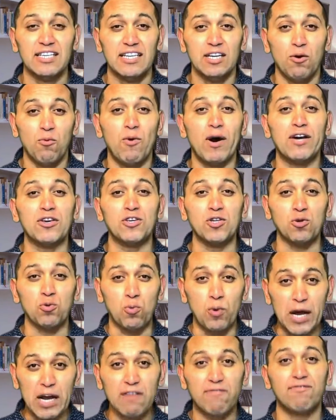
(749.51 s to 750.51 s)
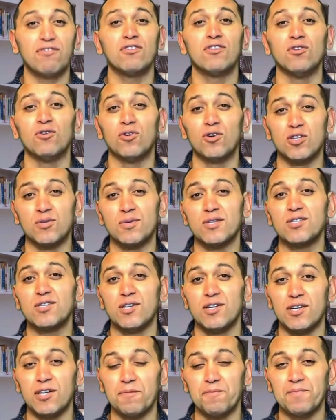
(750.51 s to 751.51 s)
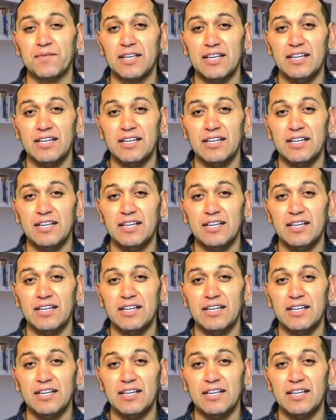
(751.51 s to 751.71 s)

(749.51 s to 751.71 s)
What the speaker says: while you wait for the Lord's return.